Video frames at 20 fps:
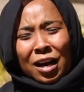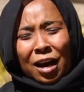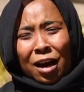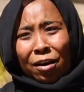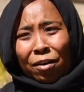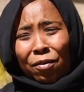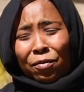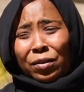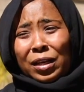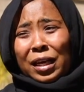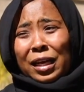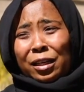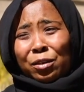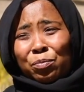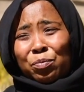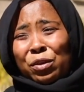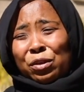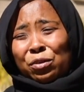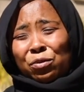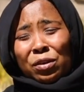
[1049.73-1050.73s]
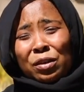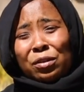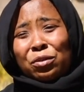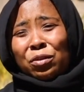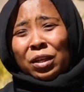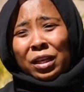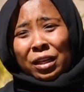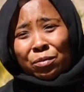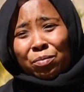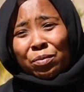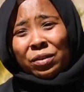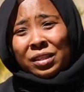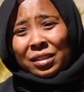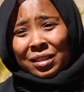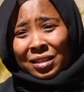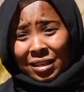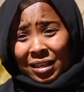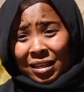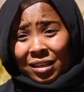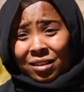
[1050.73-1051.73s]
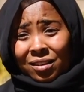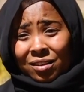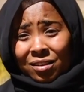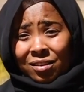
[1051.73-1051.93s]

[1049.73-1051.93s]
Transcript: around 8.1 to 8.3.